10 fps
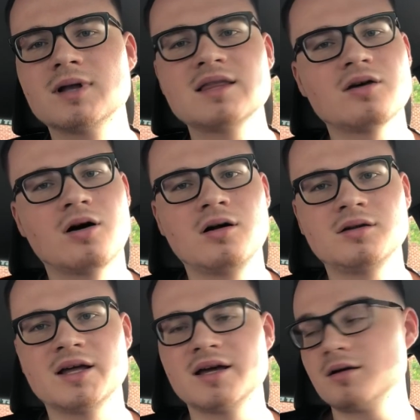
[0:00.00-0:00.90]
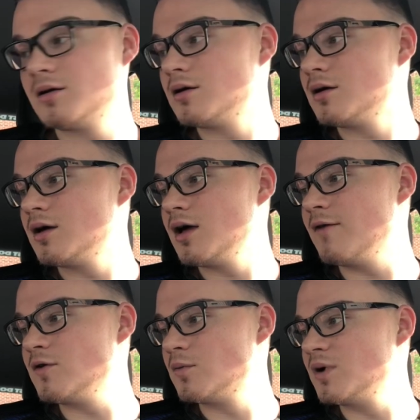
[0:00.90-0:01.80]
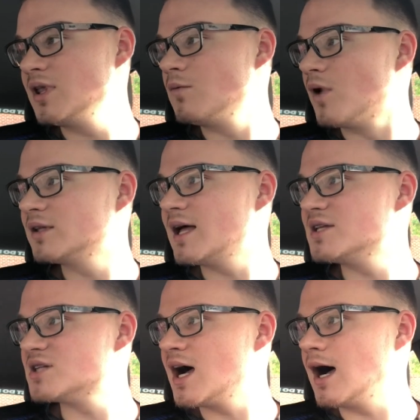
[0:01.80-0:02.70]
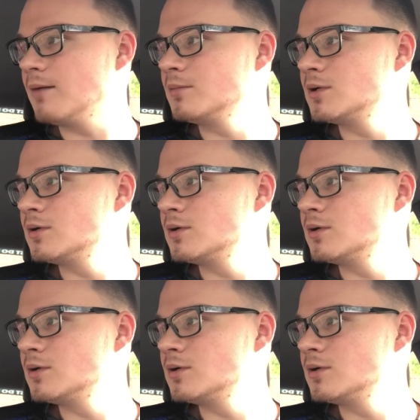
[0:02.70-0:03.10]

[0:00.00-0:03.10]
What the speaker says: That's all. Like, if you really want that job,